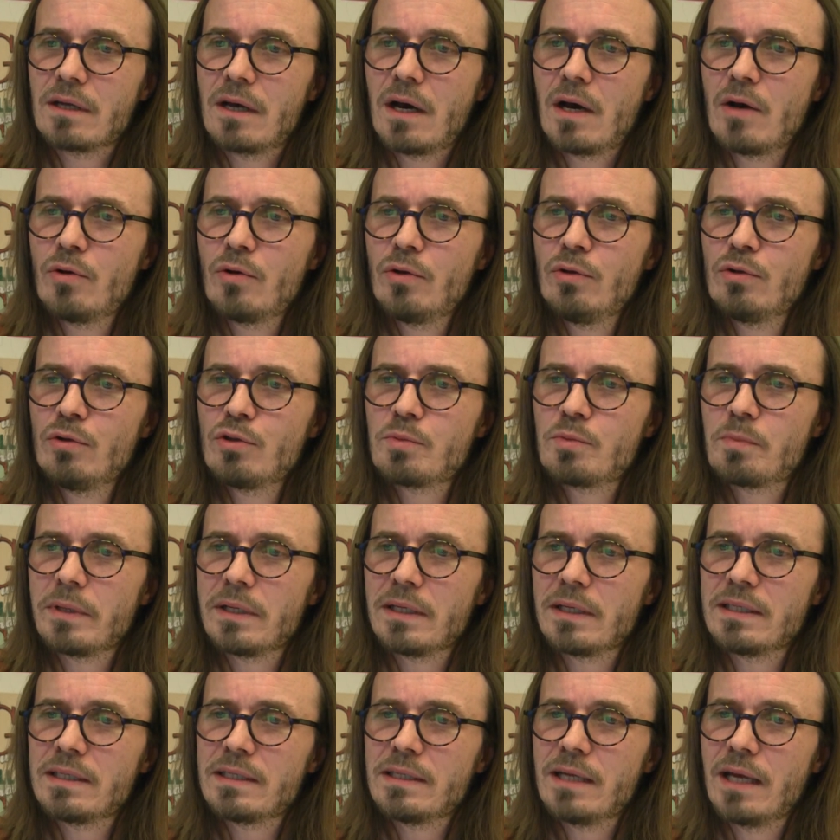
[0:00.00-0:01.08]
how do you spell
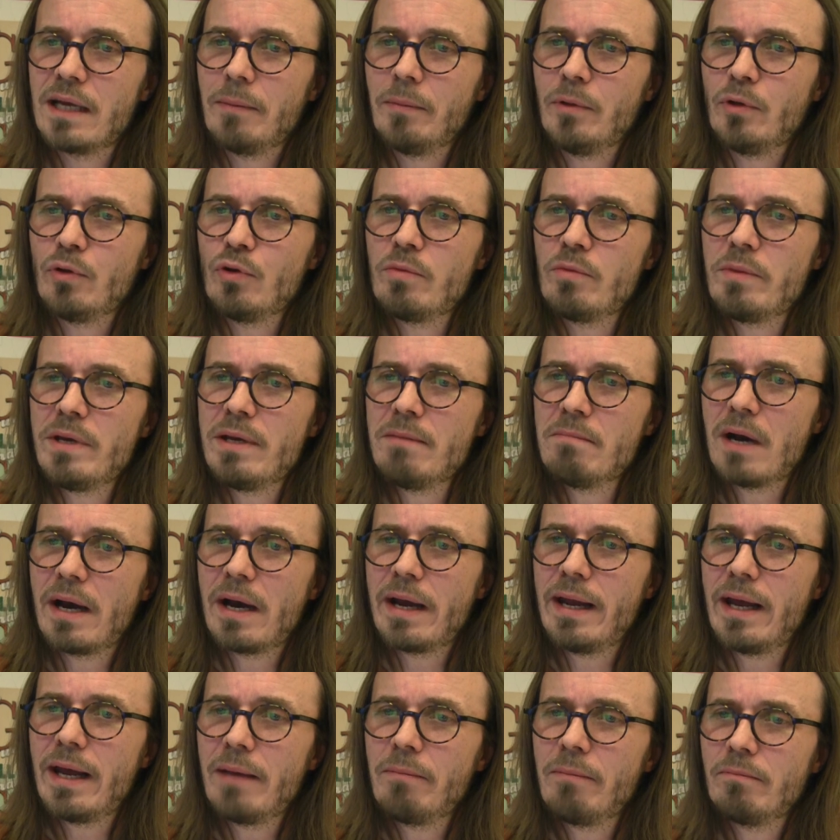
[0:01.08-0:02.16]
his name? Do you mean my
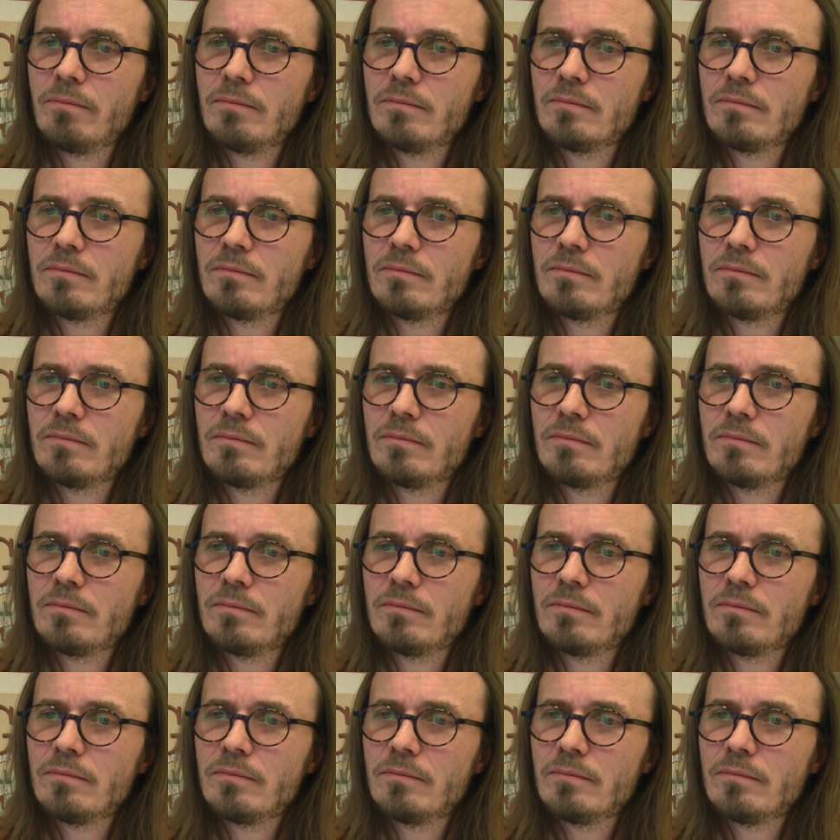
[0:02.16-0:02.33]
name?